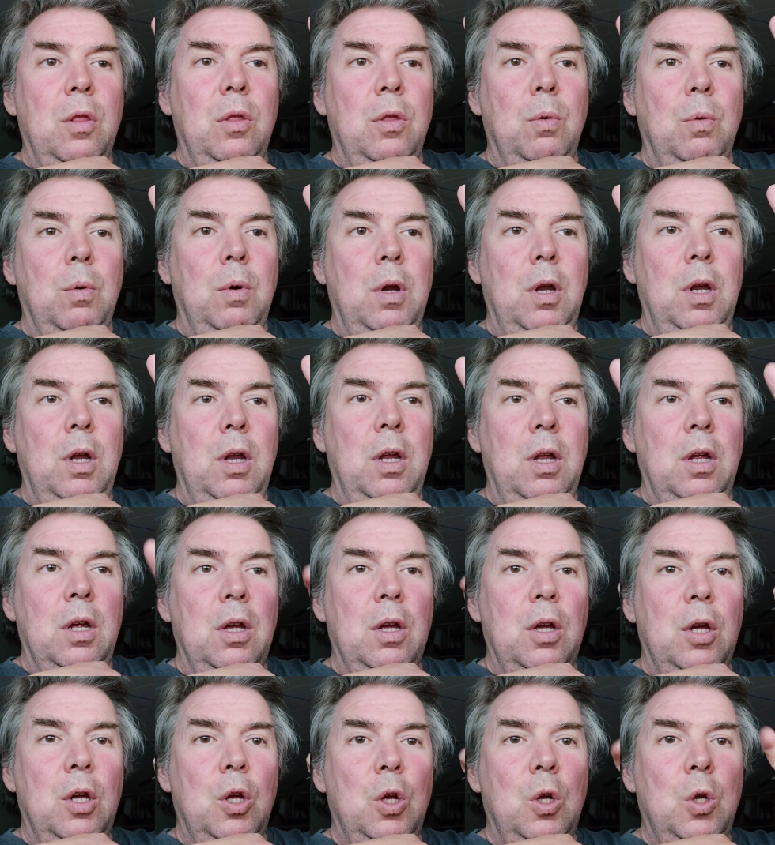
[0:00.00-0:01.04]
3,
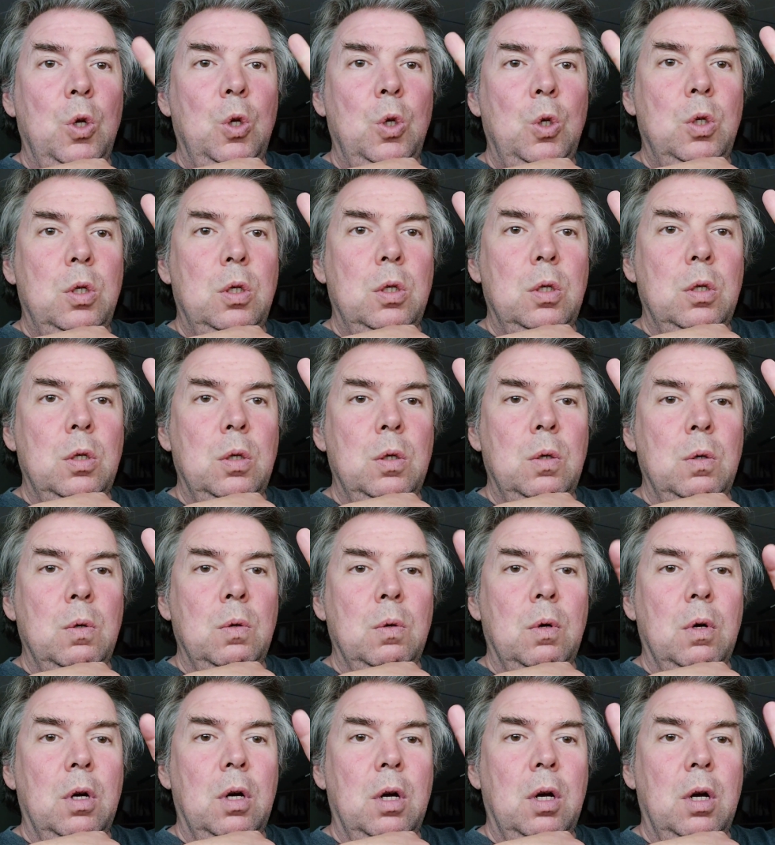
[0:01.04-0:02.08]
2,
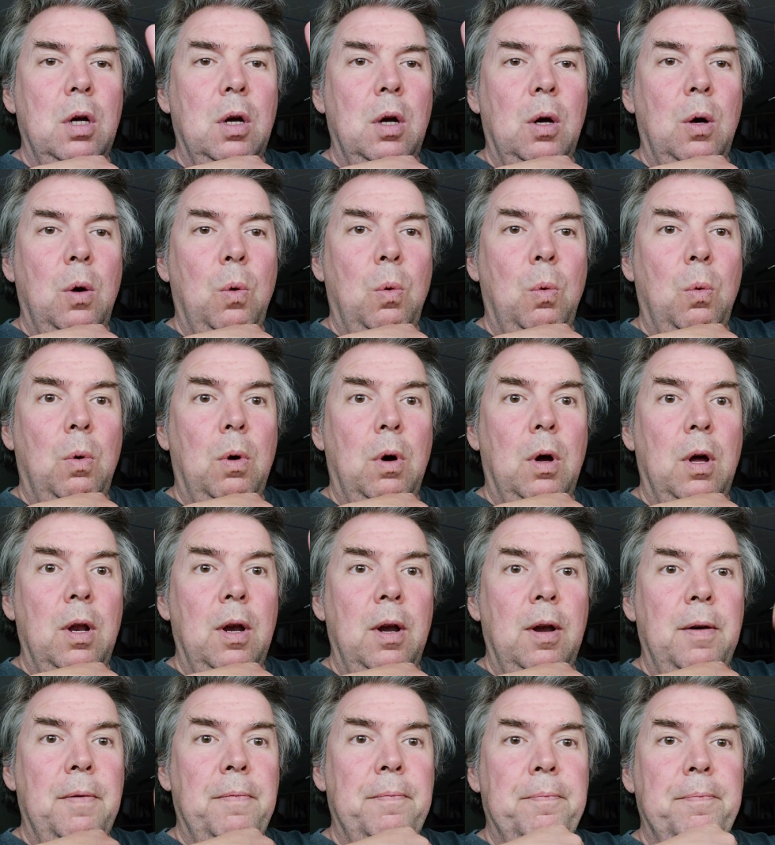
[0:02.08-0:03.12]

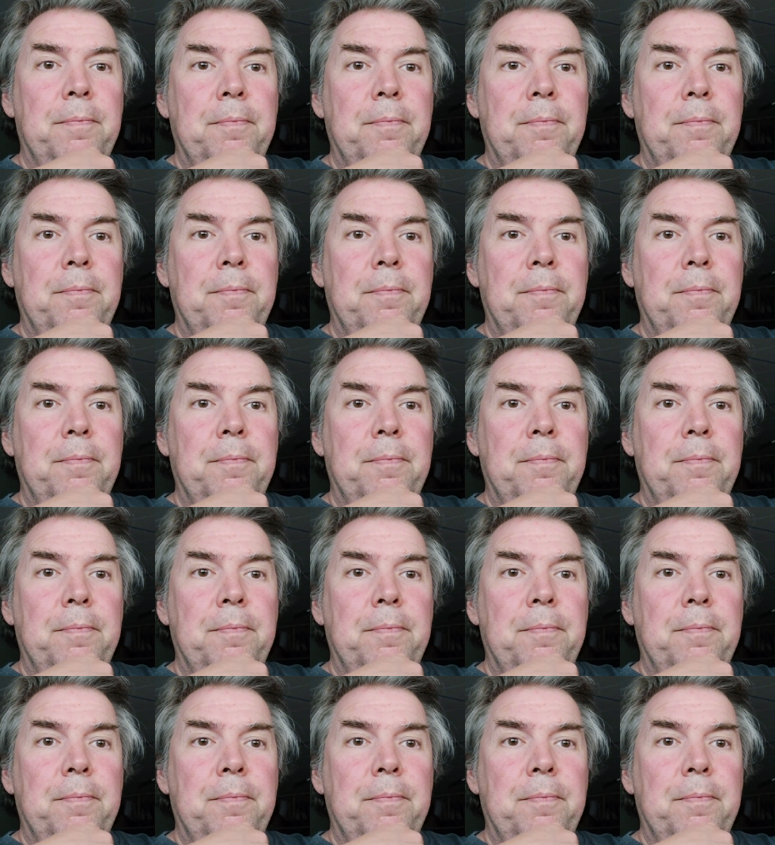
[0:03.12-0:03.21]
1.